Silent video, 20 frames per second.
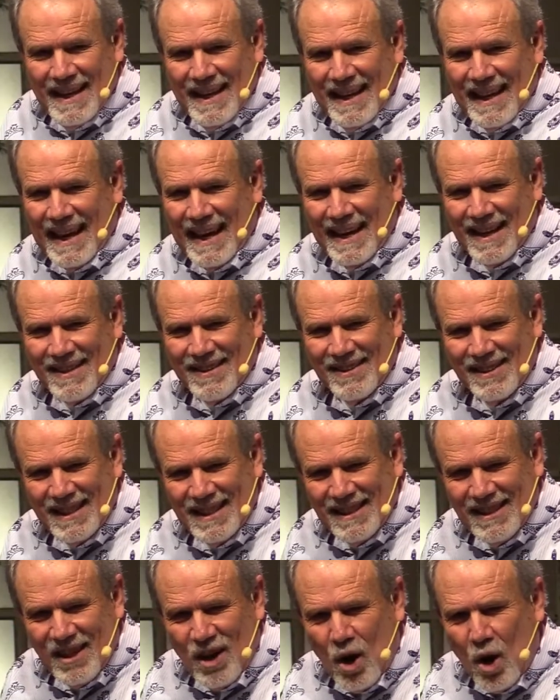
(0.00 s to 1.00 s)
and
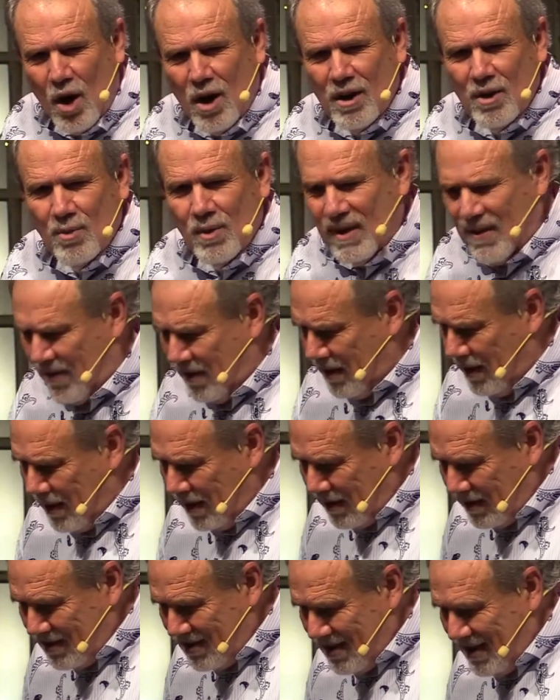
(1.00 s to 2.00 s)
little ornery
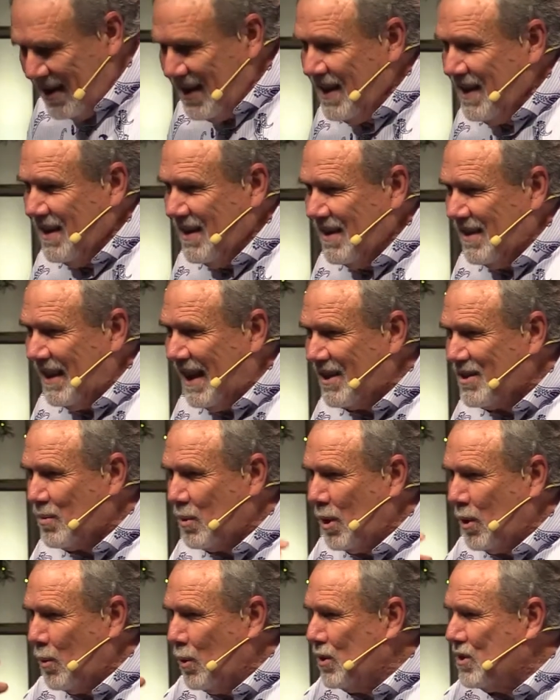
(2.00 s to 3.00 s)
things, that's
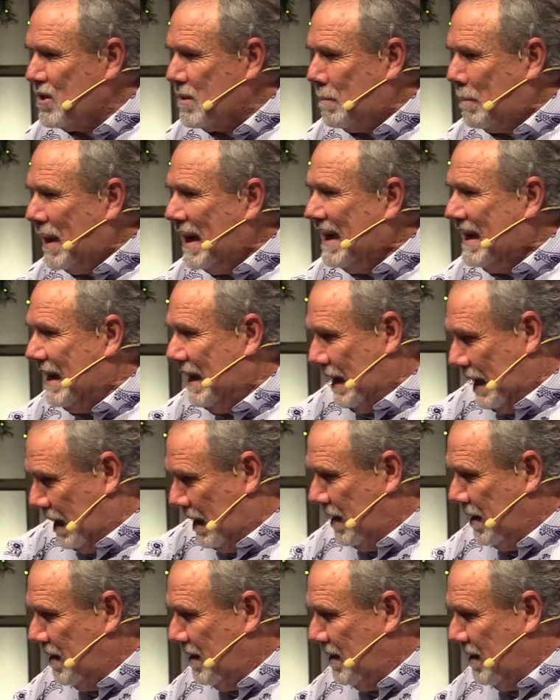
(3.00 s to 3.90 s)
what we're speaking.